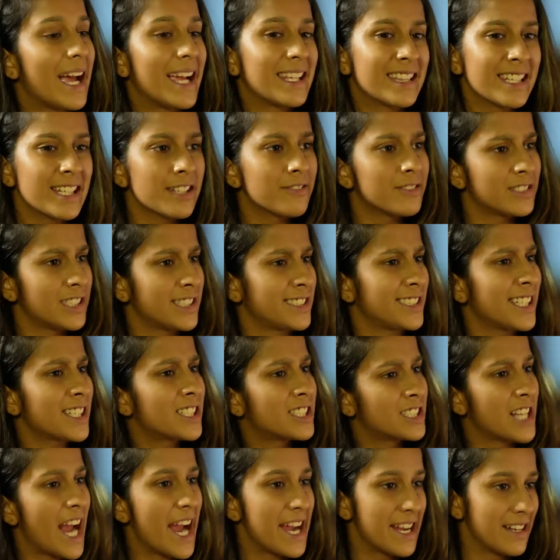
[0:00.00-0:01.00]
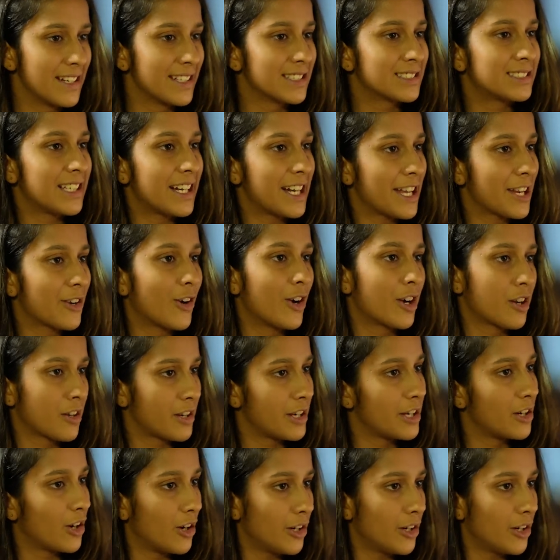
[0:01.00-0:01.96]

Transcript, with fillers: I think it was just the shyness that I got rid